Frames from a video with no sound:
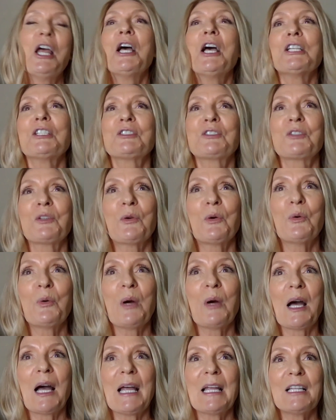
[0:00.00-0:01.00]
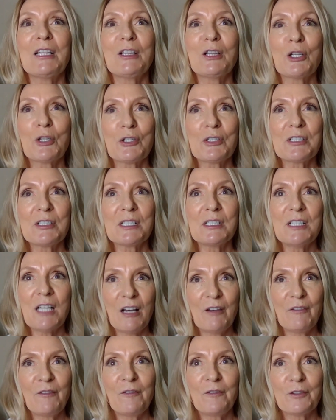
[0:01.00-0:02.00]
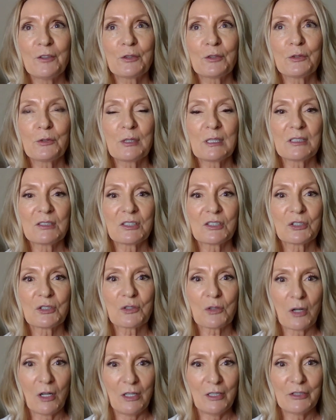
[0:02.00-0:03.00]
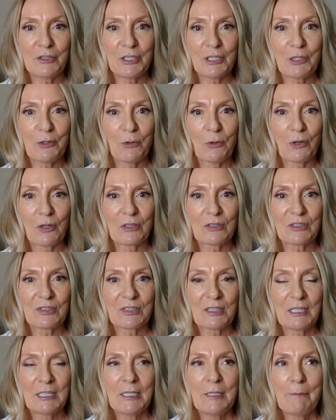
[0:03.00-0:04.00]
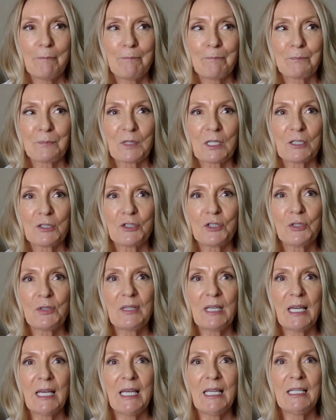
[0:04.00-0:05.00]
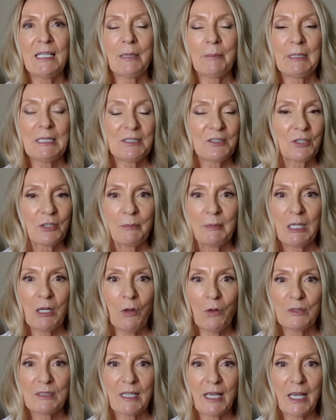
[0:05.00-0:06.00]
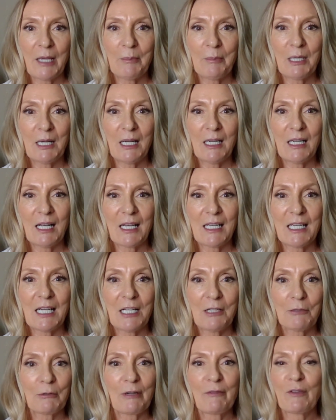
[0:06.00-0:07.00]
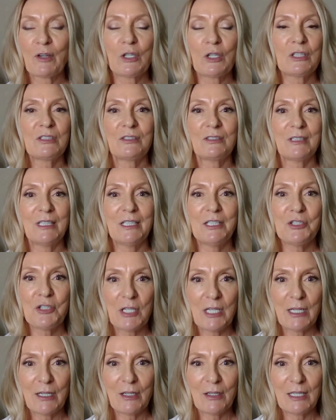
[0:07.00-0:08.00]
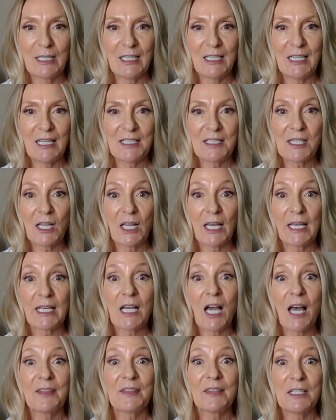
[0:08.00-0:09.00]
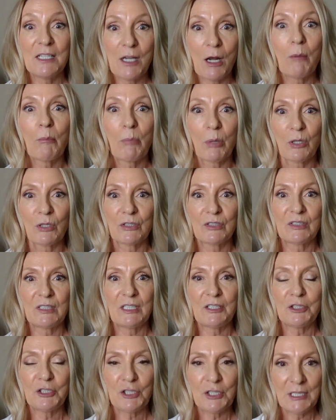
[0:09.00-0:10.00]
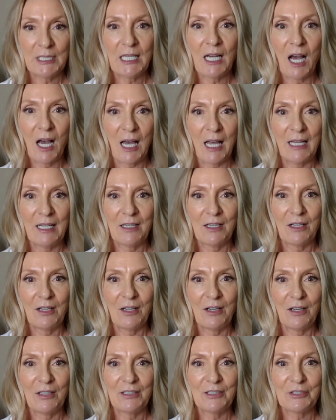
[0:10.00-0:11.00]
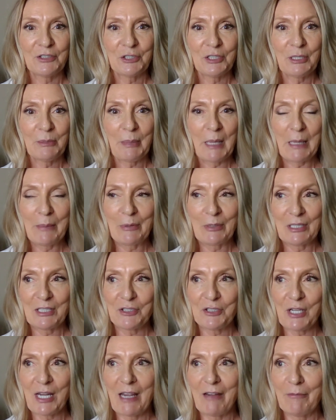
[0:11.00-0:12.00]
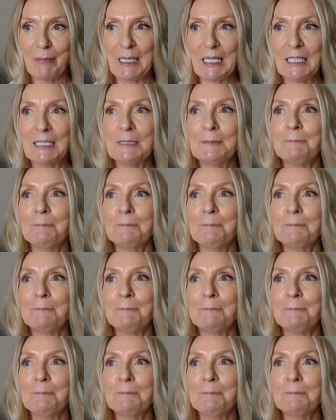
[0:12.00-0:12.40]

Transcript: So I learned enough through this astrology course to then, I mean, it took me a whole day, but I kind of reverse engineered it until I got the numbers that she got on the sheet of paper that she gave me.